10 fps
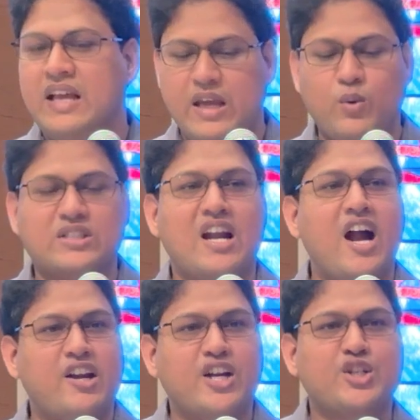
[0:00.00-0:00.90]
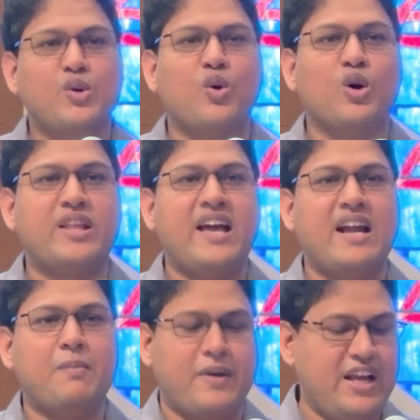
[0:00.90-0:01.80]
He was not rushed to go there
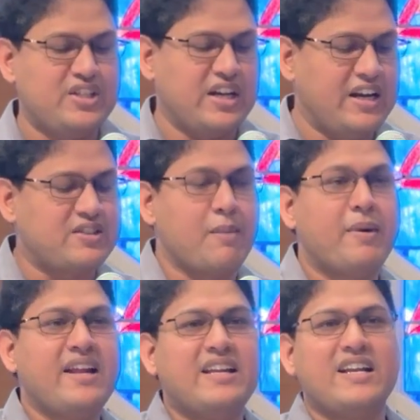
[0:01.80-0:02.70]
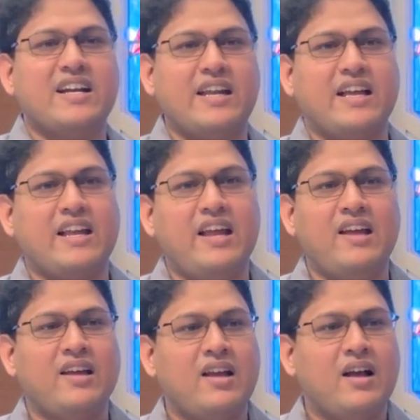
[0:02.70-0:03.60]
and preach, and somebody didn't
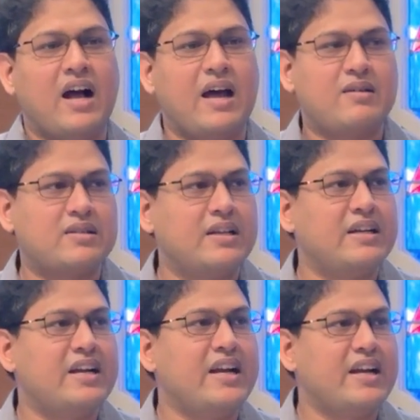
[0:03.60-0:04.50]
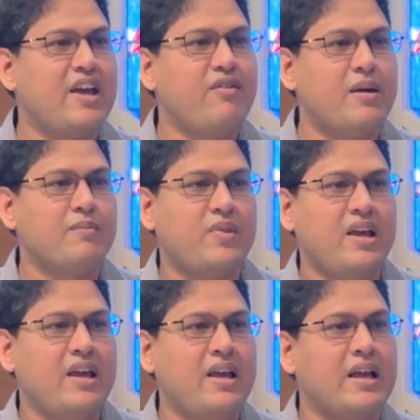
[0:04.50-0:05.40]
agree or didn't give him
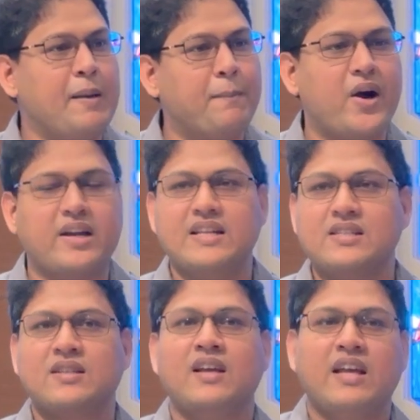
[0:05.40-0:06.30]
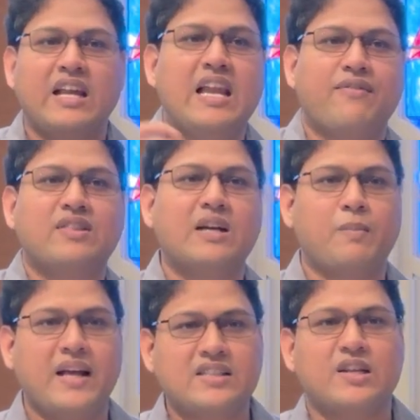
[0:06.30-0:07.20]
the importance, he left that
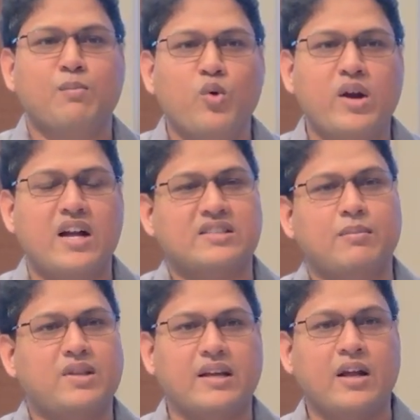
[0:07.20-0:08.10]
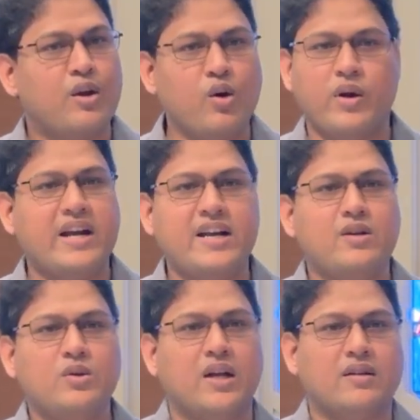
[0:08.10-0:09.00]
place and moved on something. No, he didn't
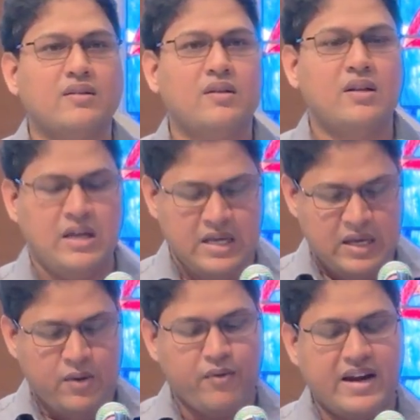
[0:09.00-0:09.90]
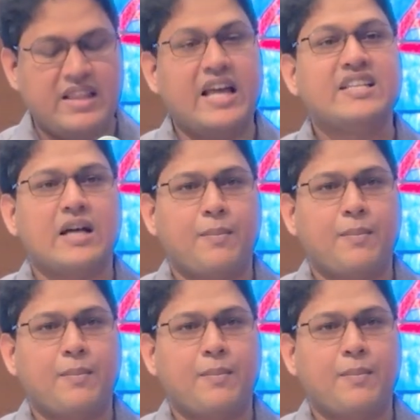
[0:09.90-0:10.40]
do that. When there is